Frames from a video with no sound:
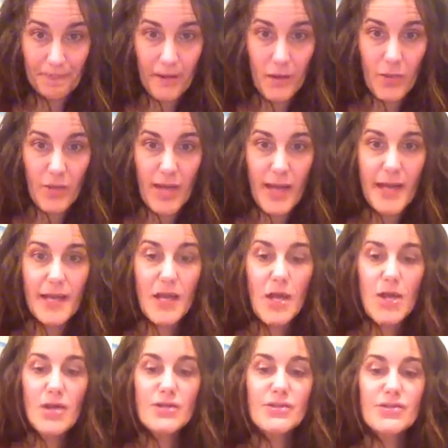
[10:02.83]
Okay,
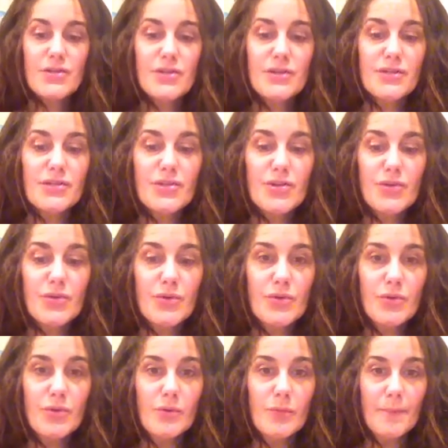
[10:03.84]
so the
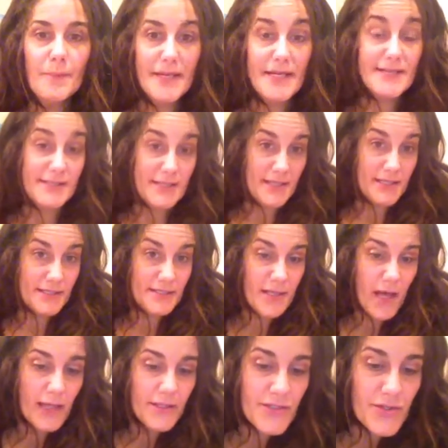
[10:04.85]
two pieces
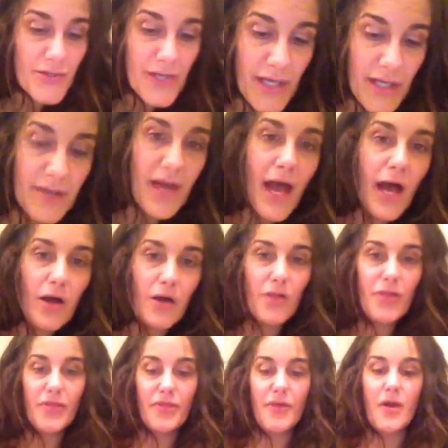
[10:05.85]
underneath
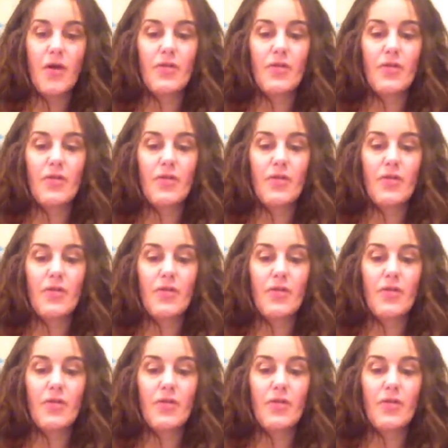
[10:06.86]
health,